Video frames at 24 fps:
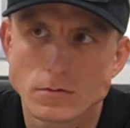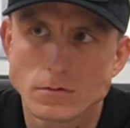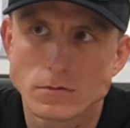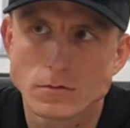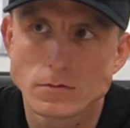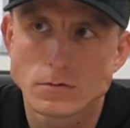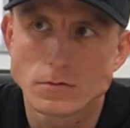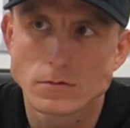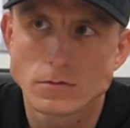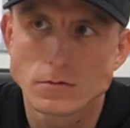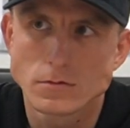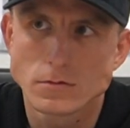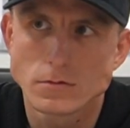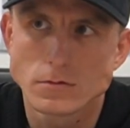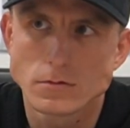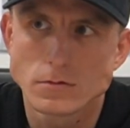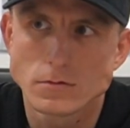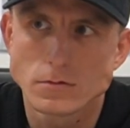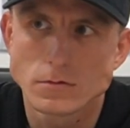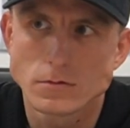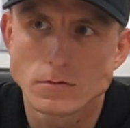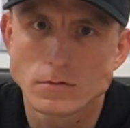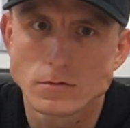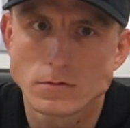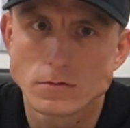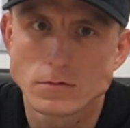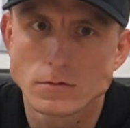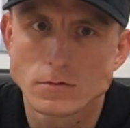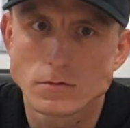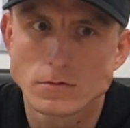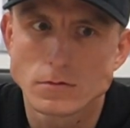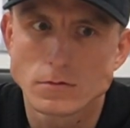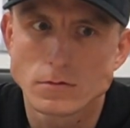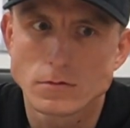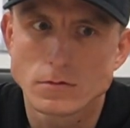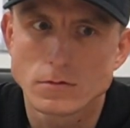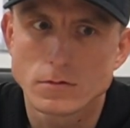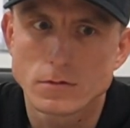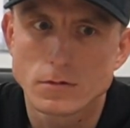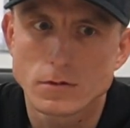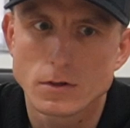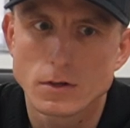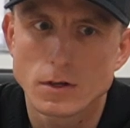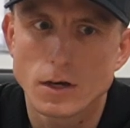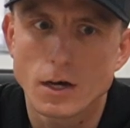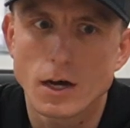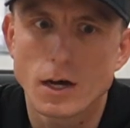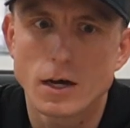Do you guys have a CRM? Do
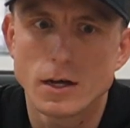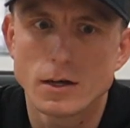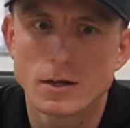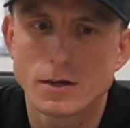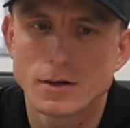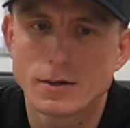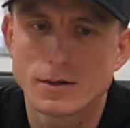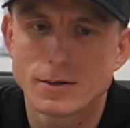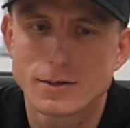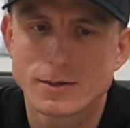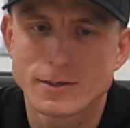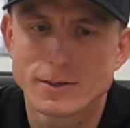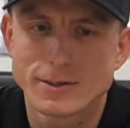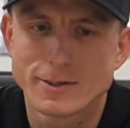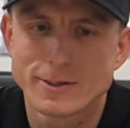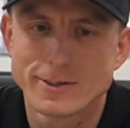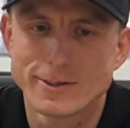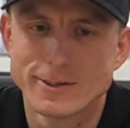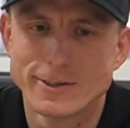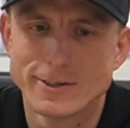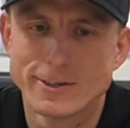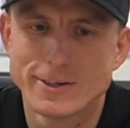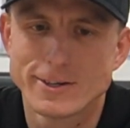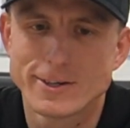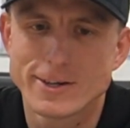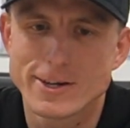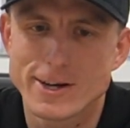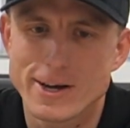you have a CRM yet?